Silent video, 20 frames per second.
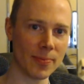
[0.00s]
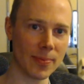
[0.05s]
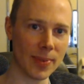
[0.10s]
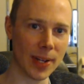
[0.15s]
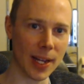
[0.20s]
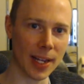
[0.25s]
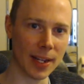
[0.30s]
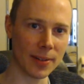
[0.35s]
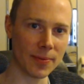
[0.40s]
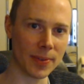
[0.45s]

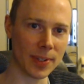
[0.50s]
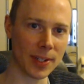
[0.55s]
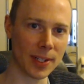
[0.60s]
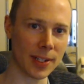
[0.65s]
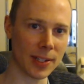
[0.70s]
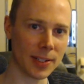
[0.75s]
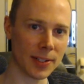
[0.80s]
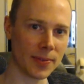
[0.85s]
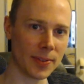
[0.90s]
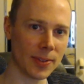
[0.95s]
had for the
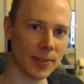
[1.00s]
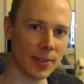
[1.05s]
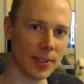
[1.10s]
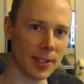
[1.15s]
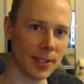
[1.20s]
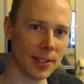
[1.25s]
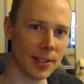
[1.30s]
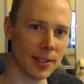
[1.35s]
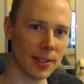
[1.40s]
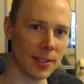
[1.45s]
last few
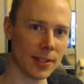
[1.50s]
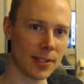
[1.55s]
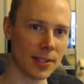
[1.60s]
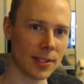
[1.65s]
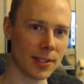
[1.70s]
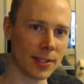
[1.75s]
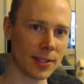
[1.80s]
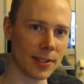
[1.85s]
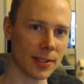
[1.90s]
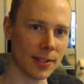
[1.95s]

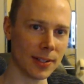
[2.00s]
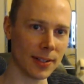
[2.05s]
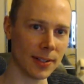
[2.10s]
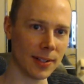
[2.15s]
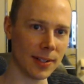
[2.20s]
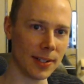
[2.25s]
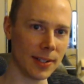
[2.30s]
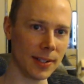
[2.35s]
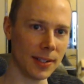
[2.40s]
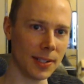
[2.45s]
years.
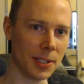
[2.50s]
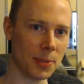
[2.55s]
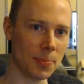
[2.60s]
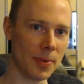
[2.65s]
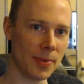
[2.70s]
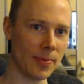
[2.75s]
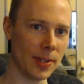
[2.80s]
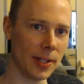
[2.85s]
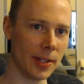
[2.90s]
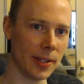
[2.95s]
It's
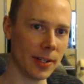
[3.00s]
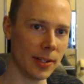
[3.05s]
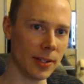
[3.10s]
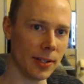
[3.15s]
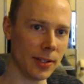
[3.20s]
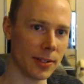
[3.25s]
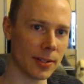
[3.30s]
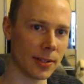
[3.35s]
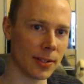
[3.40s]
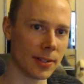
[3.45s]
been really
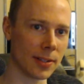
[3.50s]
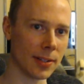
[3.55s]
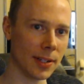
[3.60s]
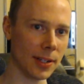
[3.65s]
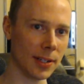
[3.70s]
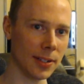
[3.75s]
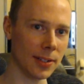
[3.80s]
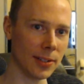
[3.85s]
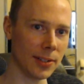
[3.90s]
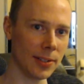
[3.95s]
good.
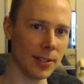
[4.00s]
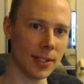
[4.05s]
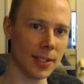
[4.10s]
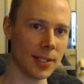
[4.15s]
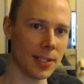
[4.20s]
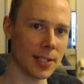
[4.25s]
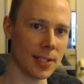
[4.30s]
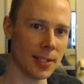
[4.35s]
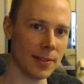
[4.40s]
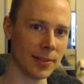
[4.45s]
I know you
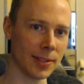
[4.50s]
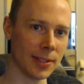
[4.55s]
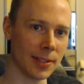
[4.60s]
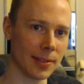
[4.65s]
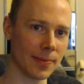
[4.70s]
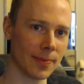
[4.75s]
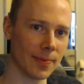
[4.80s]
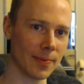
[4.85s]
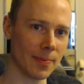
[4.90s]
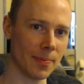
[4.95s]
guys love
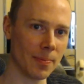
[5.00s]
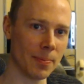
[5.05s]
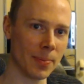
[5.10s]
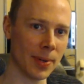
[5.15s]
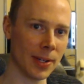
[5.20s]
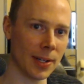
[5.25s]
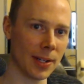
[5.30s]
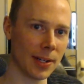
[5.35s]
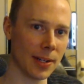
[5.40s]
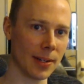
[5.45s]
it,
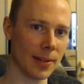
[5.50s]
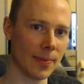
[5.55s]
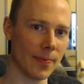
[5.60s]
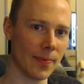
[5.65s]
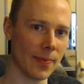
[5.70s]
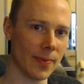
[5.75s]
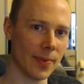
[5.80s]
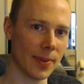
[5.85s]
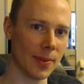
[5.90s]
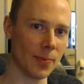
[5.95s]
but
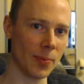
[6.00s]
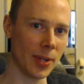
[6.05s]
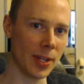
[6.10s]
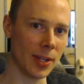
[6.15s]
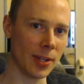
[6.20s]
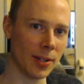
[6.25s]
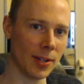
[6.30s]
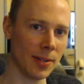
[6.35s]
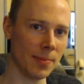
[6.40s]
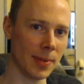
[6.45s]
we
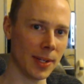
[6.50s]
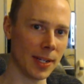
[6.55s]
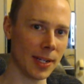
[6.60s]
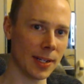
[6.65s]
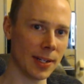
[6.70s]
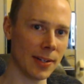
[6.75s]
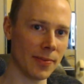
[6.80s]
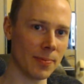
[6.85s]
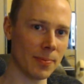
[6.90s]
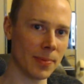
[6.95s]
couldn't make
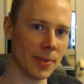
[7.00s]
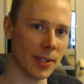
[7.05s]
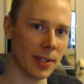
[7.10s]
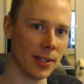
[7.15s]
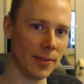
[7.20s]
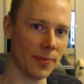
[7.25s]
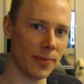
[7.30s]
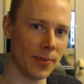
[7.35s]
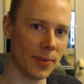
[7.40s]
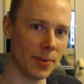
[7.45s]
enough
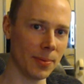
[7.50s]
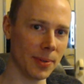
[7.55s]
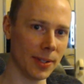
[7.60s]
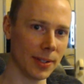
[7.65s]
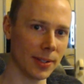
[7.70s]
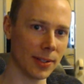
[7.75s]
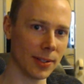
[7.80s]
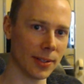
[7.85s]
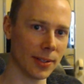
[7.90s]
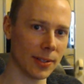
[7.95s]
money from
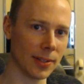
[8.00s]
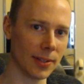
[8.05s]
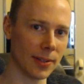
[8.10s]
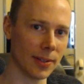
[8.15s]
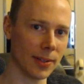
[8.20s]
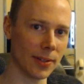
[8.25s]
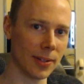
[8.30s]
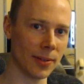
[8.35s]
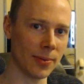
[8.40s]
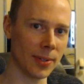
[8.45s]
it
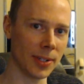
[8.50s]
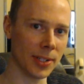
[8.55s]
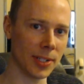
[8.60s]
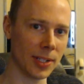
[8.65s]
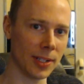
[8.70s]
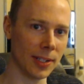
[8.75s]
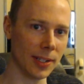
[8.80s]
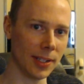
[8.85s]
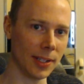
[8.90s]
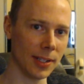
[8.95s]

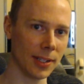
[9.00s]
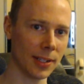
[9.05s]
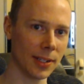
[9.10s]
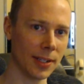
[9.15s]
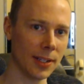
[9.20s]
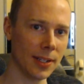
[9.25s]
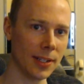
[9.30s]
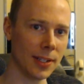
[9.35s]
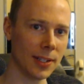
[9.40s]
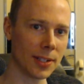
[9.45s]
originally.
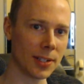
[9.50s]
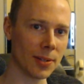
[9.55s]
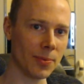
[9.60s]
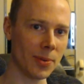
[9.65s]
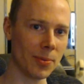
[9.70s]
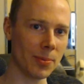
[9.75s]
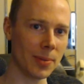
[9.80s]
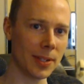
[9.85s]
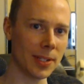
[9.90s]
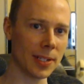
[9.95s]
So
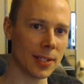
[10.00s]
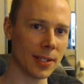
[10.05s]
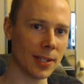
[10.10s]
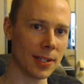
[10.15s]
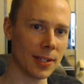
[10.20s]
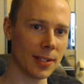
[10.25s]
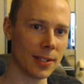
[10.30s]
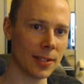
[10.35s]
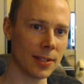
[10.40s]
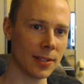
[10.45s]
what we
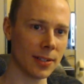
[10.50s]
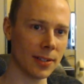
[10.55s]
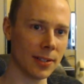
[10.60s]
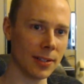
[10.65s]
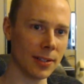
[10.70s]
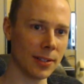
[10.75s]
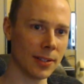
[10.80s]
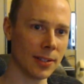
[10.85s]
decided to do